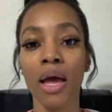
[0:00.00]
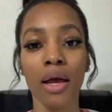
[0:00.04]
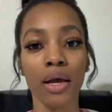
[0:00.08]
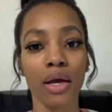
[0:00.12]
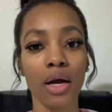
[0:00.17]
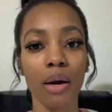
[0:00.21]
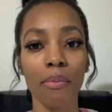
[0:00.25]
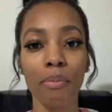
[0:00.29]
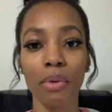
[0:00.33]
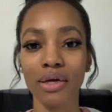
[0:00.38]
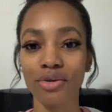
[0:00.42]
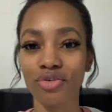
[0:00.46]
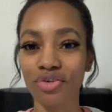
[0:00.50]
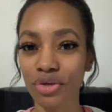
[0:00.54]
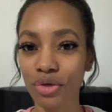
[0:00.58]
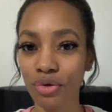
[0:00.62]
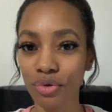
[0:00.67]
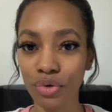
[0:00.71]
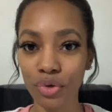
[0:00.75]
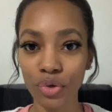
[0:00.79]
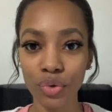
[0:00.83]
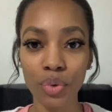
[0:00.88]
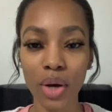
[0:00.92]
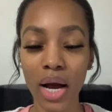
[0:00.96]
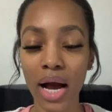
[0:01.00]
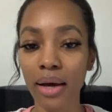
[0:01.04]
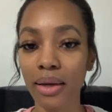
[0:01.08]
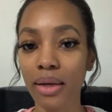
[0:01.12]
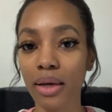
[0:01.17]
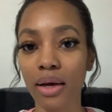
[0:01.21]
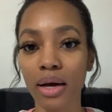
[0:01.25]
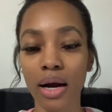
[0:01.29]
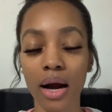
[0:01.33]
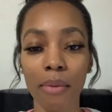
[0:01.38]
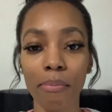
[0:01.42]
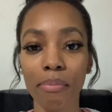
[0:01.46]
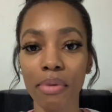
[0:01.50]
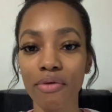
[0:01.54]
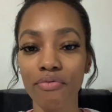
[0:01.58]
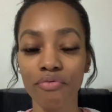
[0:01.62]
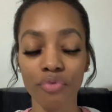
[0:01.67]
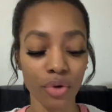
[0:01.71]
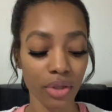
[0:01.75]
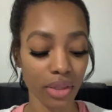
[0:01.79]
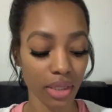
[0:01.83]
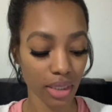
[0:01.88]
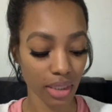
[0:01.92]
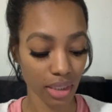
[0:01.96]
Come on, she knew how to come
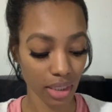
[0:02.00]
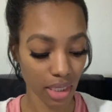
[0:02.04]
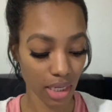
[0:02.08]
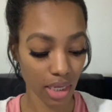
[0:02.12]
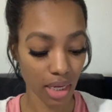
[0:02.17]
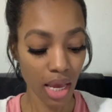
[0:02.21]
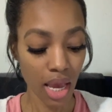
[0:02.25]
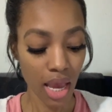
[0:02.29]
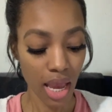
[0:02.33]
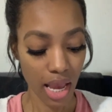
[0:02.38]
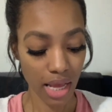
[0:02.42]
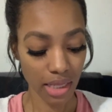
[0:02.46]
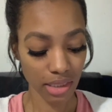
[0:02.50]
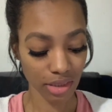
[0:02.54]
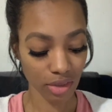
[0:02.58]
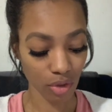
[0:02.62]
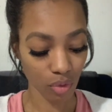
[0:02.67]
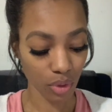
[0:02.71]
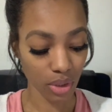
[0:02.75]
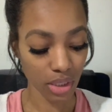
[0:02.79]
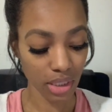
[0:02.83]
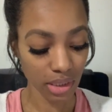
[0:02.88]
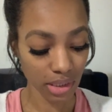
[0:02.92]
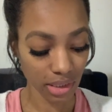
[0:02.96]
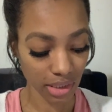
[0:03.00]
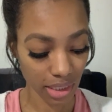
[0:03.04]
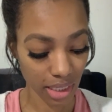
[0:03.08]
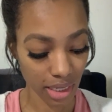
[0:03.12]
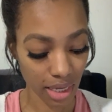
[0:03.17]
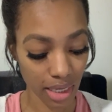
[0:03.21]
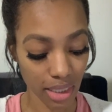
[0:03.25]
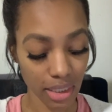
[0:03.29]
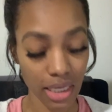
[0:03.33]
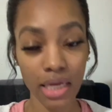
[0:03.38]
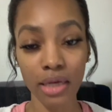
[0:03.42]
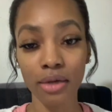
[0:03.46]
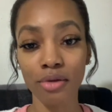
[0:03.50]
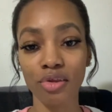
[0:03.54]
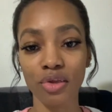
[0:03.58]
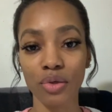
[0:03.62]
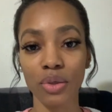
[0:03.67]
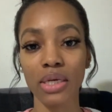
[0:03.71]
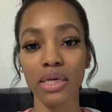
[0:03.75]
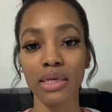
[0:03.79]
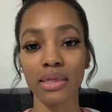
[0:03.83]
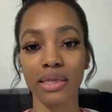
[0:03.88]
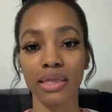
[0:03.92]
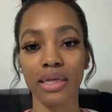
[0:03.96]
before the king. And so he said, Enter
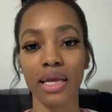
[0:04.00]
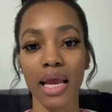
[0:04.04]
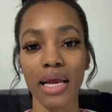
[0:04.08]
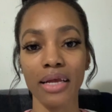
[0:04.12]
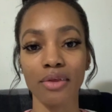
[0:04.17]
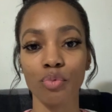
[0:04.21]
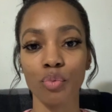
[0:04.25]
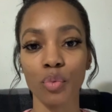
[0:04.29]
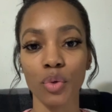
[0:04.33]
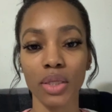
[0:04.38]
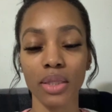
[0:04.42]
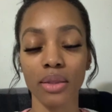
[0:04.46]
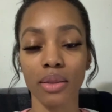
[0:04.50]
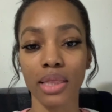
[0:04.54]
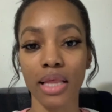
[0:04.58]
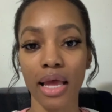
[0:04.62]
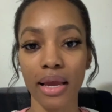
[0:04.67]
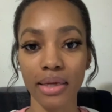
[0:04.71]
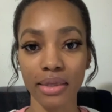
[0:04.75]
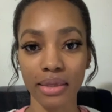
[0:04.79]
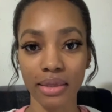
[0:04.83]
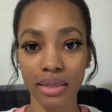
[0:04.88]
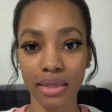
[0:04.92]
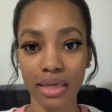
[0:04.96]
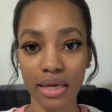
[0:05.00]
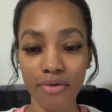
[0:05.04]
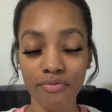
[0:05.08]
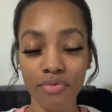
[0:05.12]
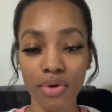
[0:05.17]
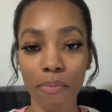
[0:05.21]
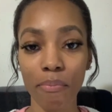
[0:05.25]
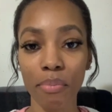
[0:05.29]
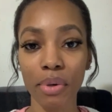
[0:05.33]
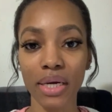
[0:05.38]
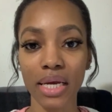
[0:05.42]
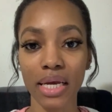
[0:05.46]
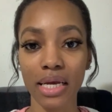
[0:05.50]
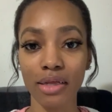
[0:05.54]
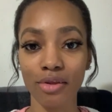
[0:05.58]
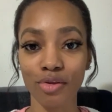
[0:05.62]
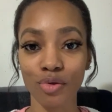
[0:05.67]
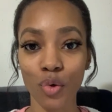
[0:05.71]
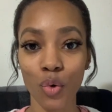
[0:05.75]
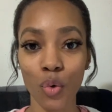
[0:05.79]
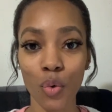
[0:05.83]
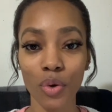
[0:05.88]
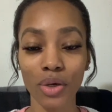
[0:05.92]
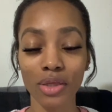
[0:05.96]
his gates with thanksgiving, but his
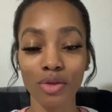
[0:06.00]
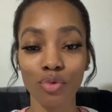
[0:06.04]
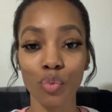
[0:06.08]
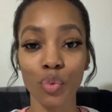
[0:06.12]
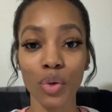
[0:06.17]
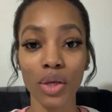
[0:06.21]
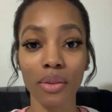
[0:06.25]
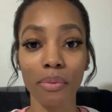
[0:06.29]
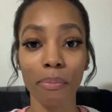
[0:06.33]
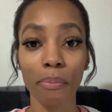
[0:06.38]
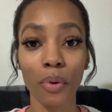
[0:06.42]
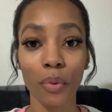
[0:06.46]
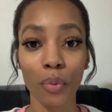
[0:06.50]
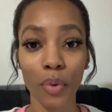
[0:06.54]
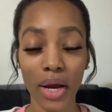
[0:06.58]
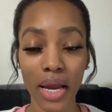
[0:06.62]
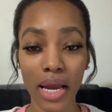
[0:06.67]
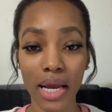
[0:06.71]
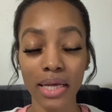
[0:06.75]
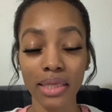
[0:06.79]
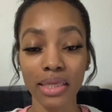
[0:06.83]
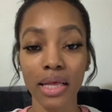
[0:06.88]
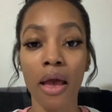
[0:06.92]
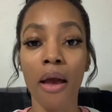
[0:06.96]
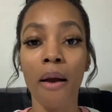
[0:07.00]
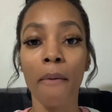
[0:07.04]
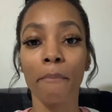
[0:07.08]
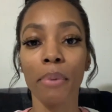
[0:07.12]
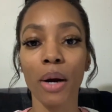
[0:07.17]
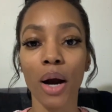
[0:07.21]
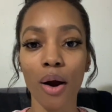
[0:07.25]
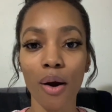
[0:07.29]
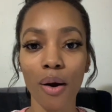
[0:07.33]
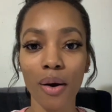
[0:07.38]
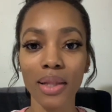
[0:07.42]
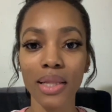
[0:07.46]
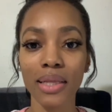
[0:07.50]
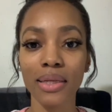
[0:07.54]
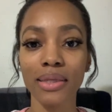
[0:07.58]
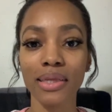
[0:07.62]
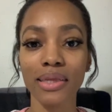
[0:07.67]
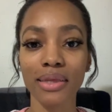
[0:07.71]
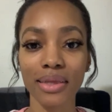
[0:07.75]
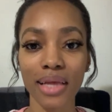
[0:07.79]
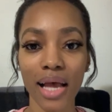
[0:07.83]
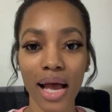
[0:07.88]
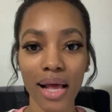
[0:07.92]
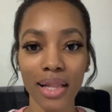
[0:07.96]
courts with praise. Paul and
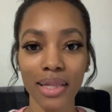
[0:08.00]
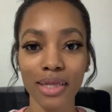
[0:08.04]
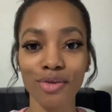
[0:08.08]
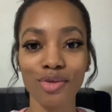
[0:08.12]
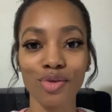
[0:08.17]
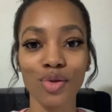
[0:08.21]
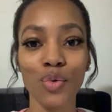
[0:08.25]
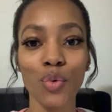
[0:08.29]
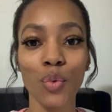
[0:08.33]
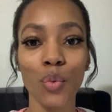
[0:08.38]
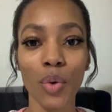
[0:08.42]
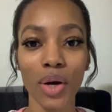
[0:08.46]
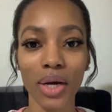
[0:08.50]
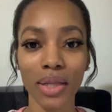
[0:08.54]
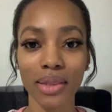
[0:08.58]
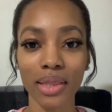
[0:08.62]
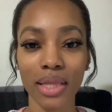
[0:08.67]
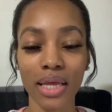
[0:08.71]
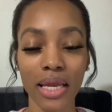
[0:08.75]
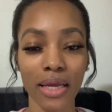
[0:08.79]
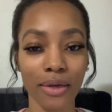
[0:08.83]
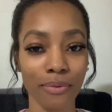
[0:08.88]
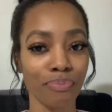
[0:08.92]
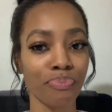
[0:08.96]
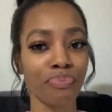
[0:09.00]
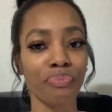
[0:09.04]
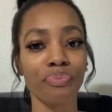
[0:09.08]
Silas knew one thing